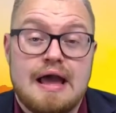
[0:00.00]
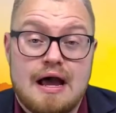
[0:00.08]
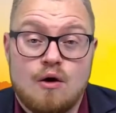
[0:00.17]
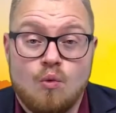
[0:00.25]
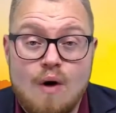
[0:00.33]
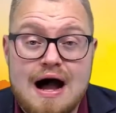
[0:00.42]

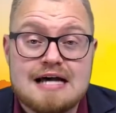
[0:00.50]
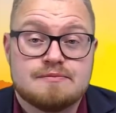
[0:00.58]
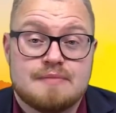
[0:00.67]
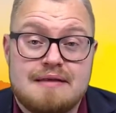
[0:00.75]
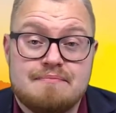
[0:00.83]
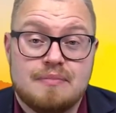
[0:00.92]
A
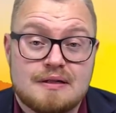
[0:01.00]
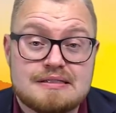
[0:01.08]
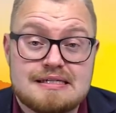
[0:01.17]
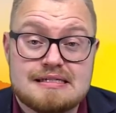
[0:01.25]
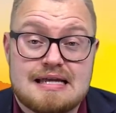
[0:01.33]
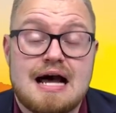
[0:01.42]
wise man
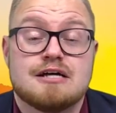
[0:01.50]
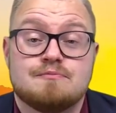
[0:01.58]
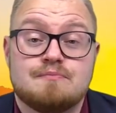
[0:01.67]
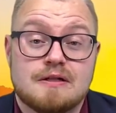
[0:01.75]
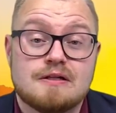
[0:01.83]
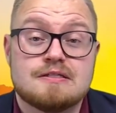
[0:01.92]
builds his house,
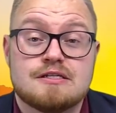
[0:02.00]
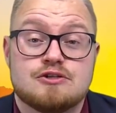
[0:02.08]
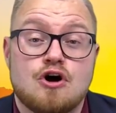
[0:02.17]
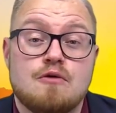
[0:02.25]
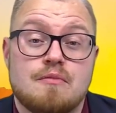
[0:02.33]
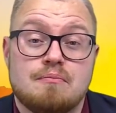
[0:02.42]
builds
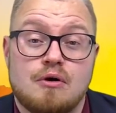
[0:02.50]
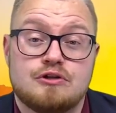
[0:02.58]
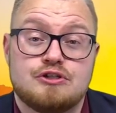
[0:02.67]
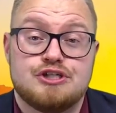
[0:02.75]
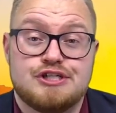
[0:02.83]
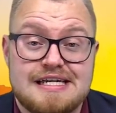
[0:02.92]
his home
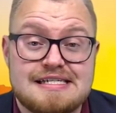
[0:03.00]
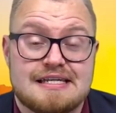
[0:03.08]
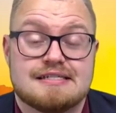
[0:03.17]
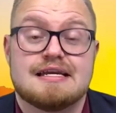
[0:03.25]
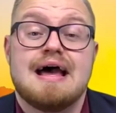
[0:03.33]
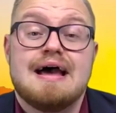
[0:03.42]
upon
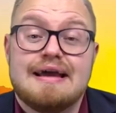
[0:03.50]
Jesus,